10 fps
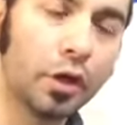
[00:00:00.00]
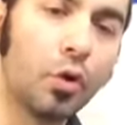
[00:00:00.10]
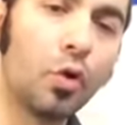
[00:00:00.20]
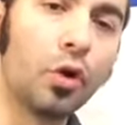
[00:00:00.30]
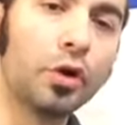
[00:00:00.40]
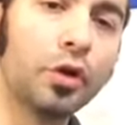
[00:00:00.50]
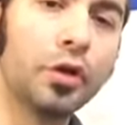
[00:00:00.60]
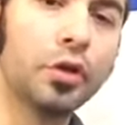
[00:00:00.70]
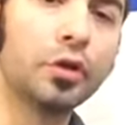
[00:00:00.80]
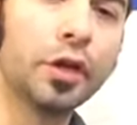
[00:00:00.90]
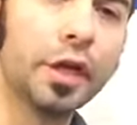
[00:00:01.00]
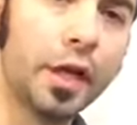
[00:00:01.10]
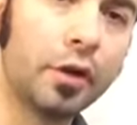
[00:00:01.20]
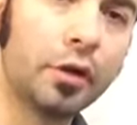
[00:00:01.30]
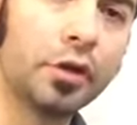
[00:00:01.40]
or you'll get
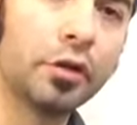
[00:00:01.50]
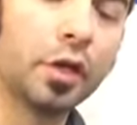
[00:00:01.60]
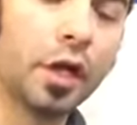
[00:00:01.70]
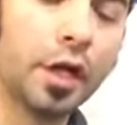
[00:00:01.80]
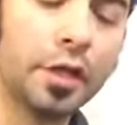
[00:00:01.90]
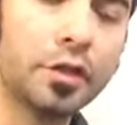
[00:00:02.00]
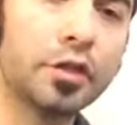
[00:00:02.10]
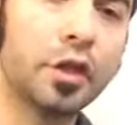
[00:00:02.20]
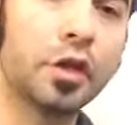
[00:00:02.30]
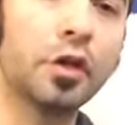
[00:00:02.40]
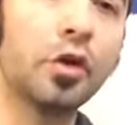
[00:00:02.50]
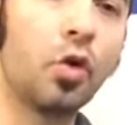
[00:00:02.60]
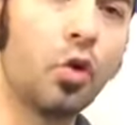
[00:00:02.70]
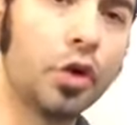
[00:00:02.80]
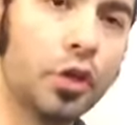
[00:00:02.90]
air in your lines,
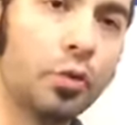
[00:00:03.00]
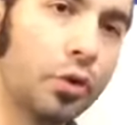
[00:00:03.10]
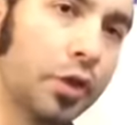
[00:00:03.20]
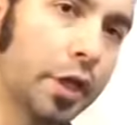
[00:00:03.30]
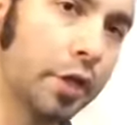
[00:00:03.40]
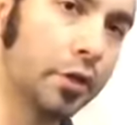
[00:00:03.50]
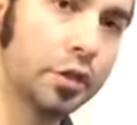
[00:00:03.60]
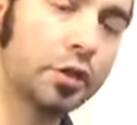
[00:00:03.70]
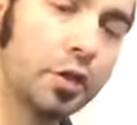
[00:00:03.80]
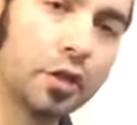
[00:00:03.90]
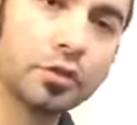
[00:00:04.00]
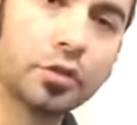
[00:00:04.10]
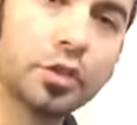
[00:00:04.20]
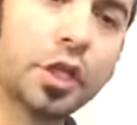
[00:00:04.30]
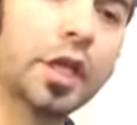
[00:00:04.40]
or you won't get good nozzle
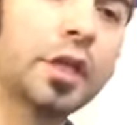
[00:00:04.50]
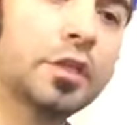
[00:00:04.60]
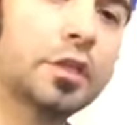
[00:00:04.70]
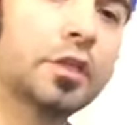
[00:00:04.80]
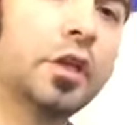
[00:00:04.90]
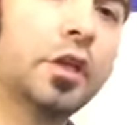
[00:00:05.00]
checks.